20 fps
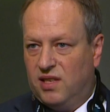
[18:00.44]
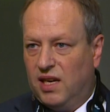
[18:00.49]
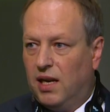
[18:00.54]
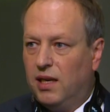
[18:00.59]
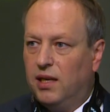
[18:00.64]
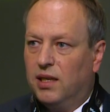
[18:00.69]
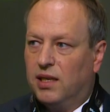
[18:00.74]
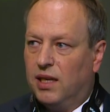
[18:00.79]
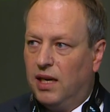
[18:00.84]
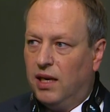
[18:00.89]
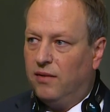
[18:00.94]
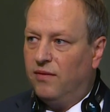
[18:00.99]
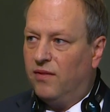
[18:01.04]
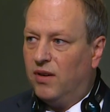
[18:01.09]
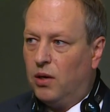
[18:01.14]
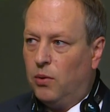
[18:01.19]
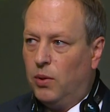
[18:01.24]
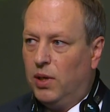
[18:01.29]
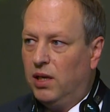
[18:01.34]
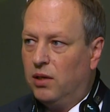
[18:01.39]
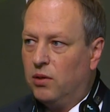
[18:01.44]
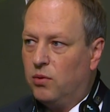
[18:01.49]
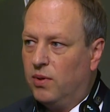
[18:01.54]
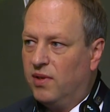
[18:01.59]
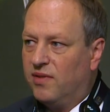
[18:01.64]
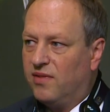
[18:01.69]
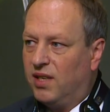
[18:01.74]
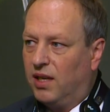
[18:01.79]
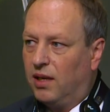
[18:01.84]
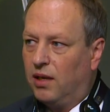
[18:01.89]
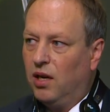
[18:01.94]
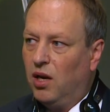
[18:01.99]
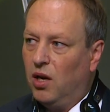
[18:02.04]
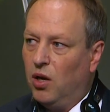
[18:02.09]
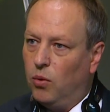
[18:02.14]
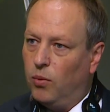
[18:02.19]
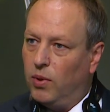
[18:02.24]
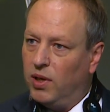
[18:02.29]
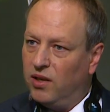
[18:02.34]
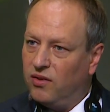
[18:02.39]
then again very interesting
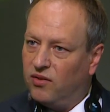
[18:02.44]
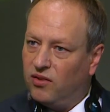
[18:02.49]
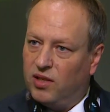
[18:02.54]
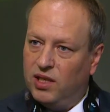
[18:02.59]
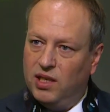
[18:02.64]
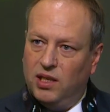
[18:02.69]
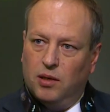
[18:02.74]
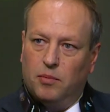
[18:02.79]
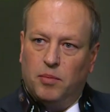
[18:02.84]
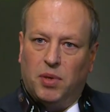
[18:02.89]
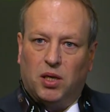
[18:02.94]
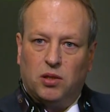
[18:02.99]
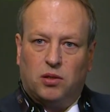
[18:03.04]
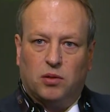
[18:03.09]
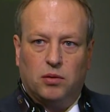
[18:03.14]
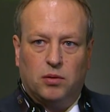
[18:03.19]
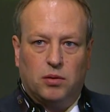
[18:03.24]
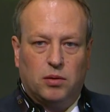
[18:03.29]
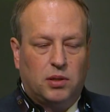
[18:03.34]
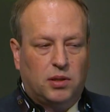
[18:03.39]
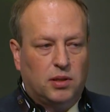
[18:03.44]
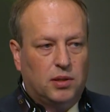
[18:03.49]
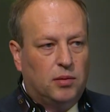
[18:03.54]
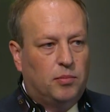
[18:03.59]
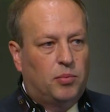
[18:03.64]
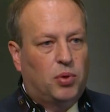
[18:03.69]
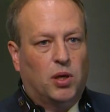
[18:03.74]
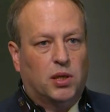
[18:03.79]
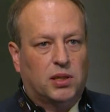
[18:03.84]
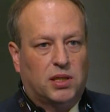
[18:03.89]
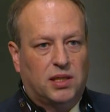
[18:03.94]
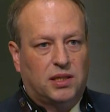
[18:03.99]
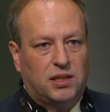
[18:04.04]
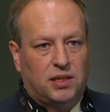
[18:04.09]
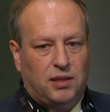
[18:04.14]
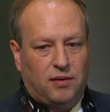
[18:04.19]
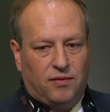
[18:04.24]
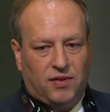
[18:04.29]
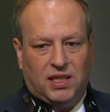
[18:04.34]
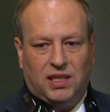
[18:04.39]
when you see about the
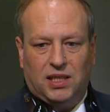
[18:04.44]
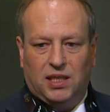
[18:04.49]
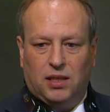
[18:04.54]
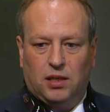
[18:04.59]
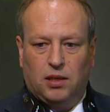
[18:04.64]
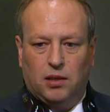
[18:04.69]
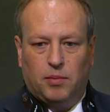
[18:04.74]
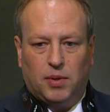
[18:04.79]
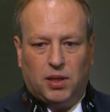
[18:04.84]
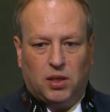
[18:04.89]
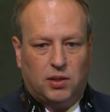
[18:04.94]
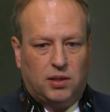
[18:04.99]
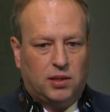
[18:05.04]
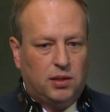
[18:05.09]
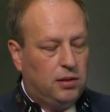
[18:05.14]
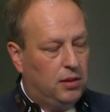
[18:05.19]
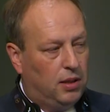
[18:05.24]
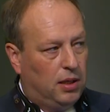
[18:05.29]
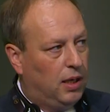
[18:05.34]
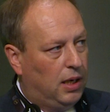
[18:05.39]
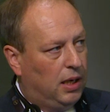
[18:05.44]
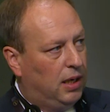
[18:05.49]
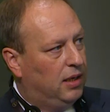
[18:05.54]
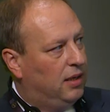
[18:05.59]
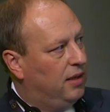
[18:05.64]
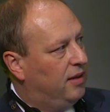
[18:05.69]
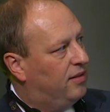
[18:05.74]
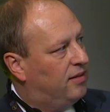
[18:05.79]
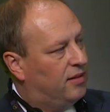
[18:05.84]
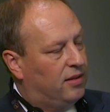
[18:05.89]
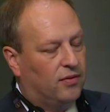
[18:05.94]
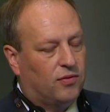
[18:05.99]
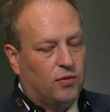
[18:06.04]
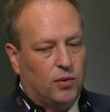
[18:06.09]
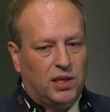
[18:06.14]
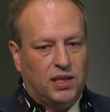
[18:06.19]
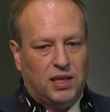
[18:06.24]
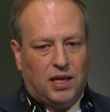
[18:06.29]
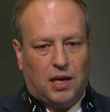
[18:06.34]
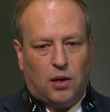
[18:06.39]
productivity in these
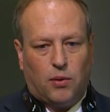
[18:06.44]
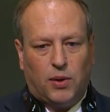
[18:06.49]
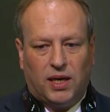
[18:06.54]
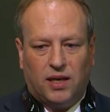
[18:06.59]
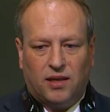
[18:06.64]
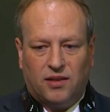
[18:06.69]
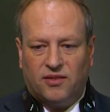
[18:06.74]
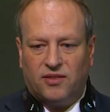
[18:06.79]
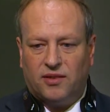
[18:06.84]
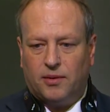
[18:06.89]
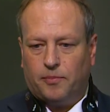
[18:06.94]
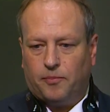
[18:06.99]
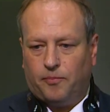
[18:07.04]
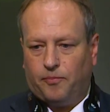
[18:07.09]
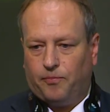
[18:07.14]
different areas.